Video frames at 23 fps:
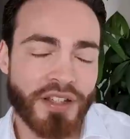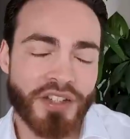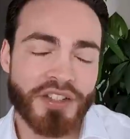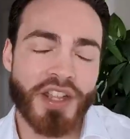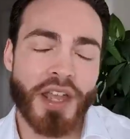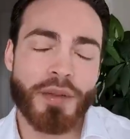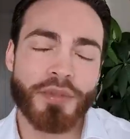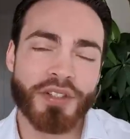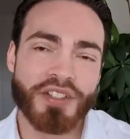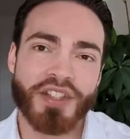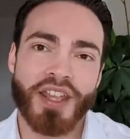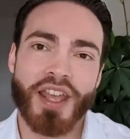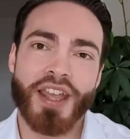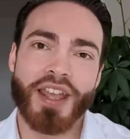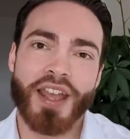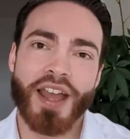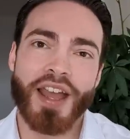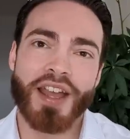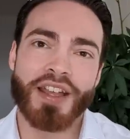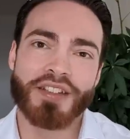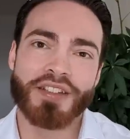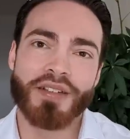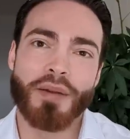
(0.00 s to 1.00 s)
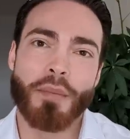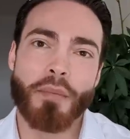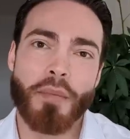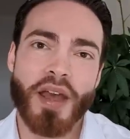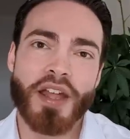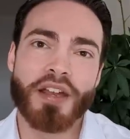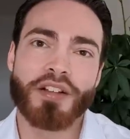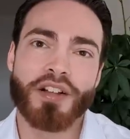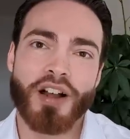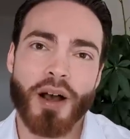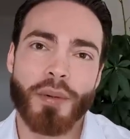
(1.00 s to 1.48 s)
make the same mistake as
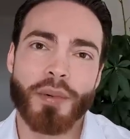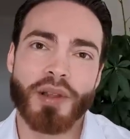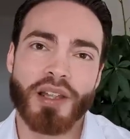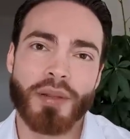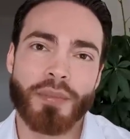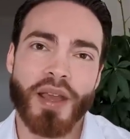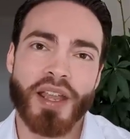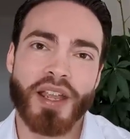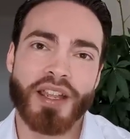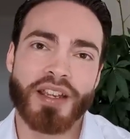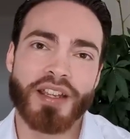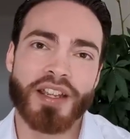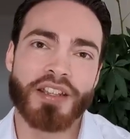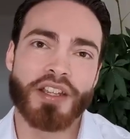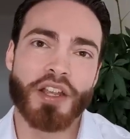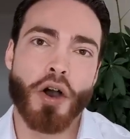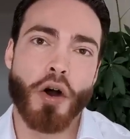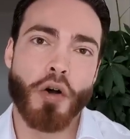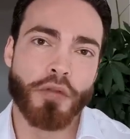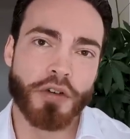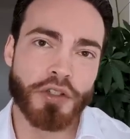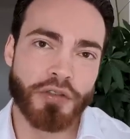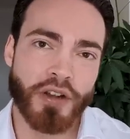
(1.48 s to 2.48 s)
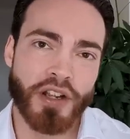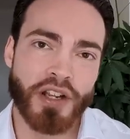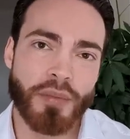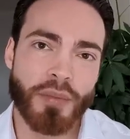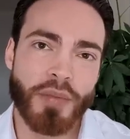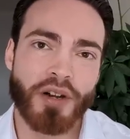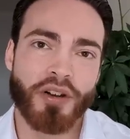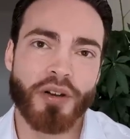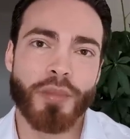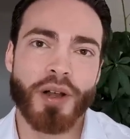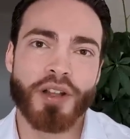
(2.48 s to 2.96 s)
men commonly make, in that they overtrain
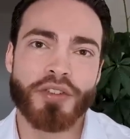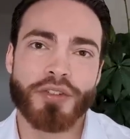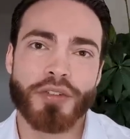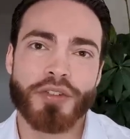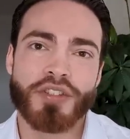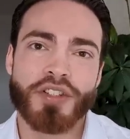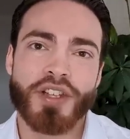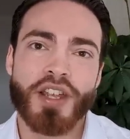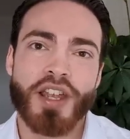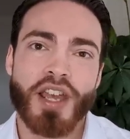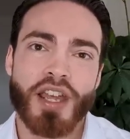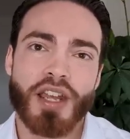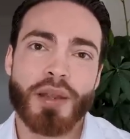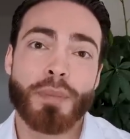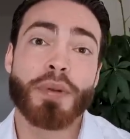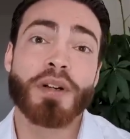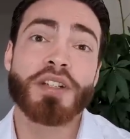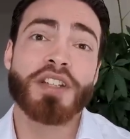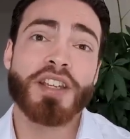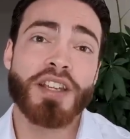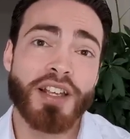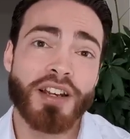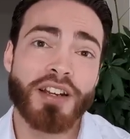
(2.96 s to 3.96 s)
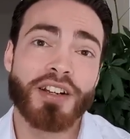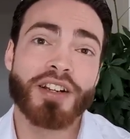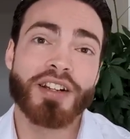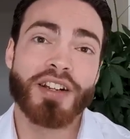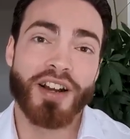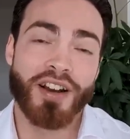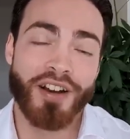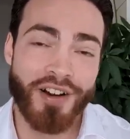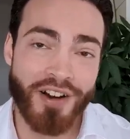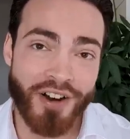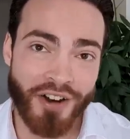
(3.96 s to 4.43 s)
the mirror muscles, and in particular
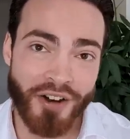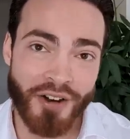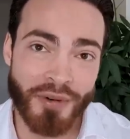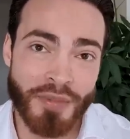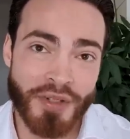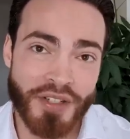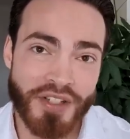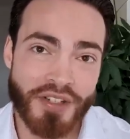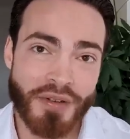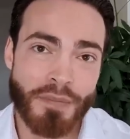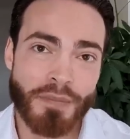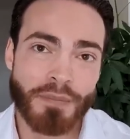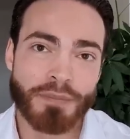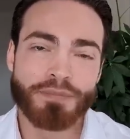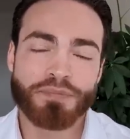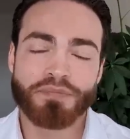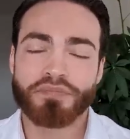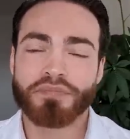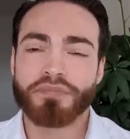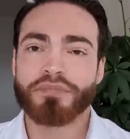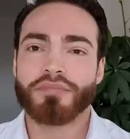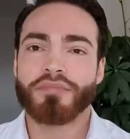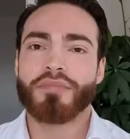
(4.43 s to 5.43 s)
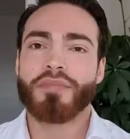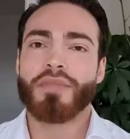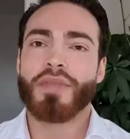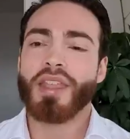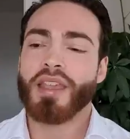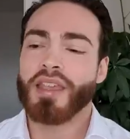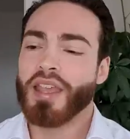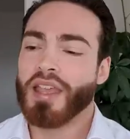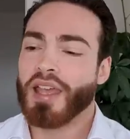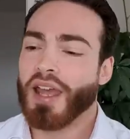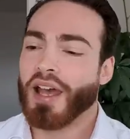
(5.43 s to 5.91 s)
their arms,
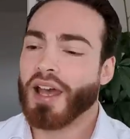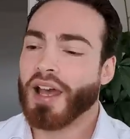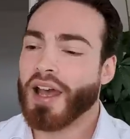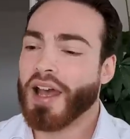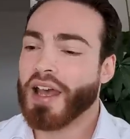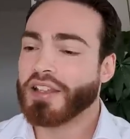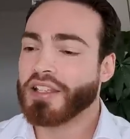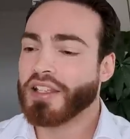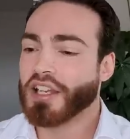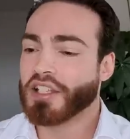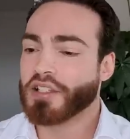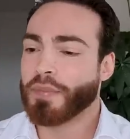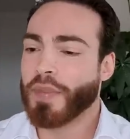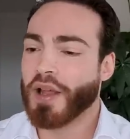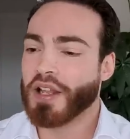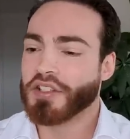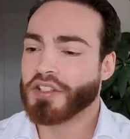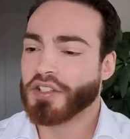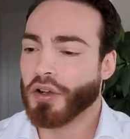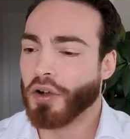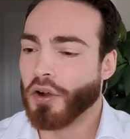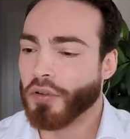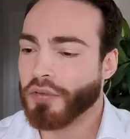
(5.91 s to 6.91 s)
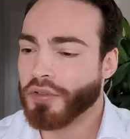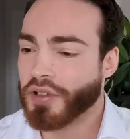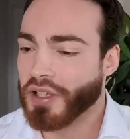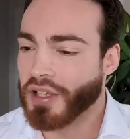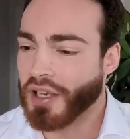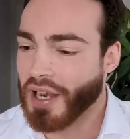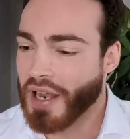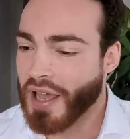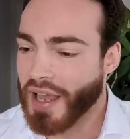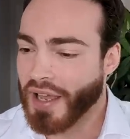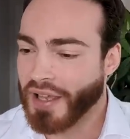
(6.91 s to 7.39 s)
at the expense of
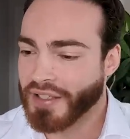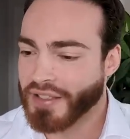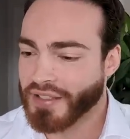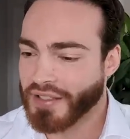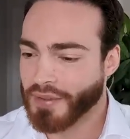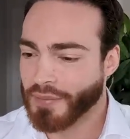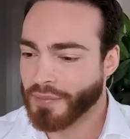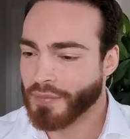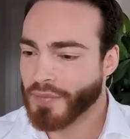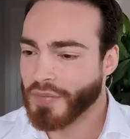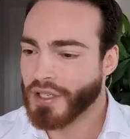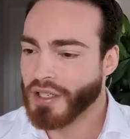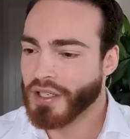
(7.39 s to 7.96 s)
the legs.